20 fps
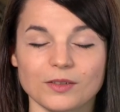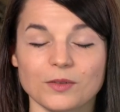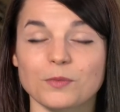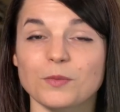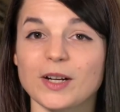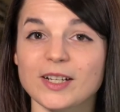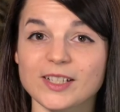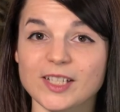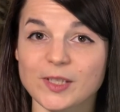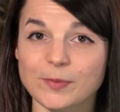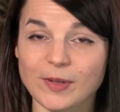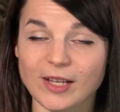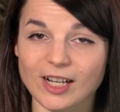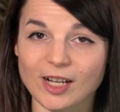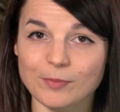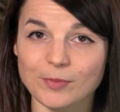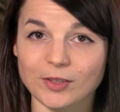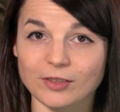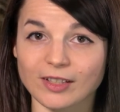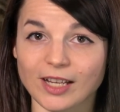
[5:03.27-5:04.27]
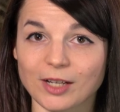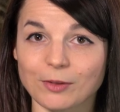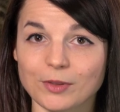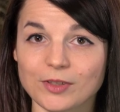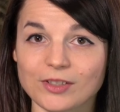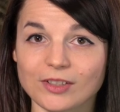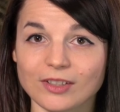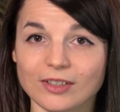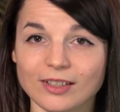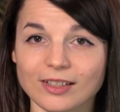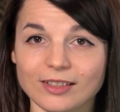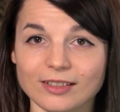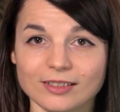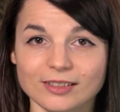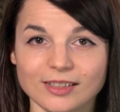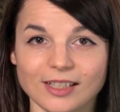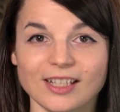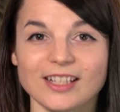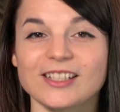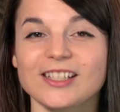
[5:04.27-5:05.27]
Want to speed up your language learning?
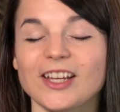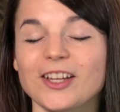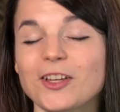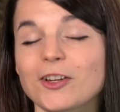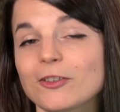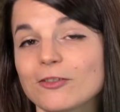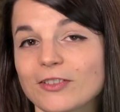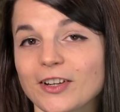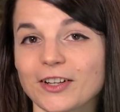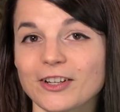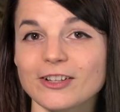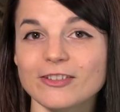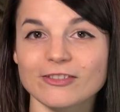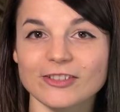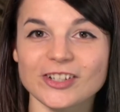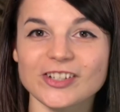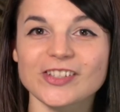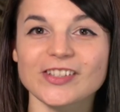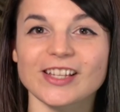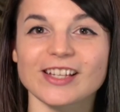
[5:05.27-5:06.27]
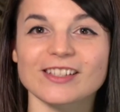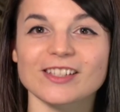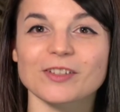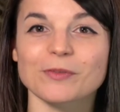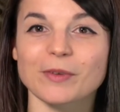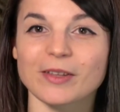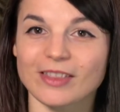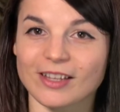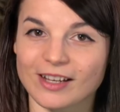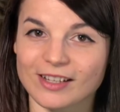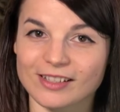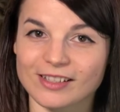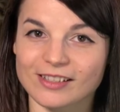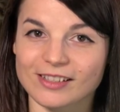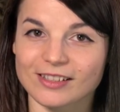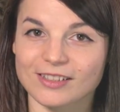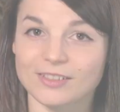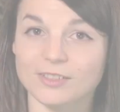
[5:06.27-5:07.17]
Take your very first lesson with us.